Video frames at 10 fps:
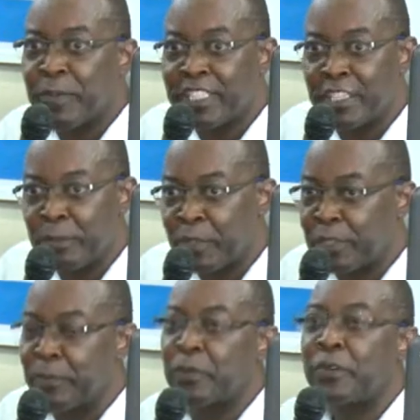much as
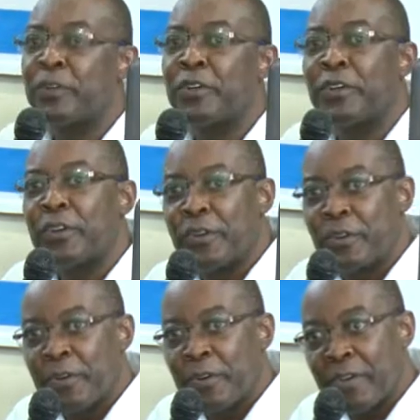possible,
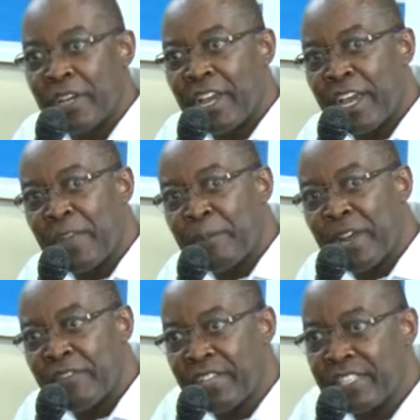either
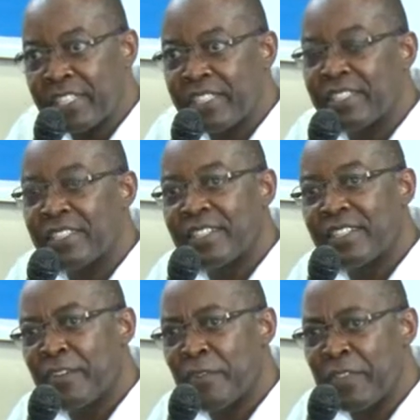private,
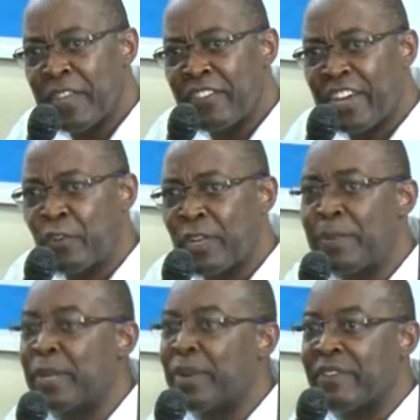they try to
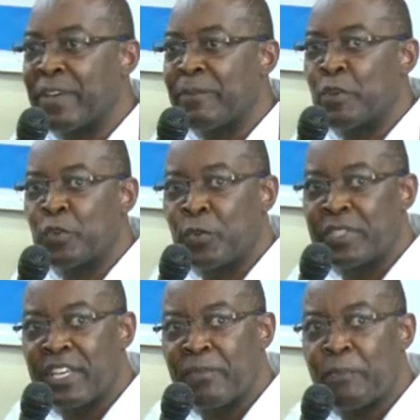limit private, because we
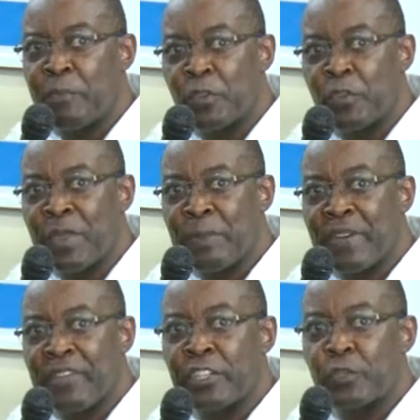say most of the
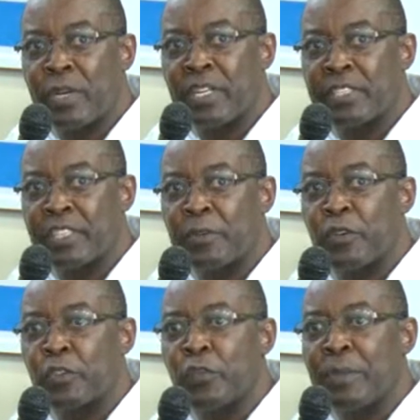private insurances,
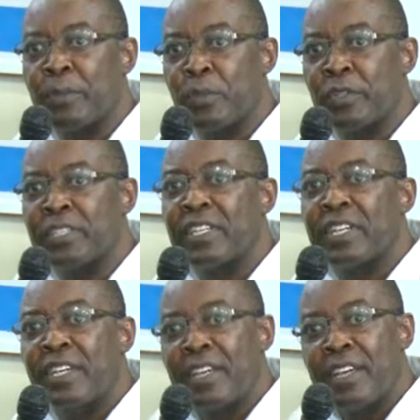because of the pools,
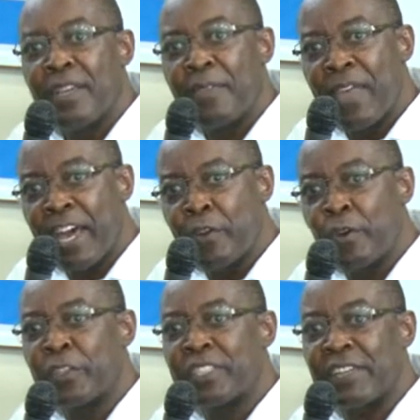they are
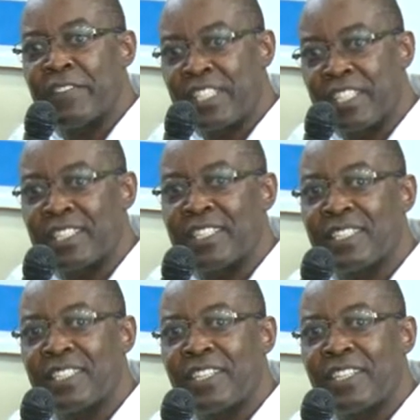not sufficient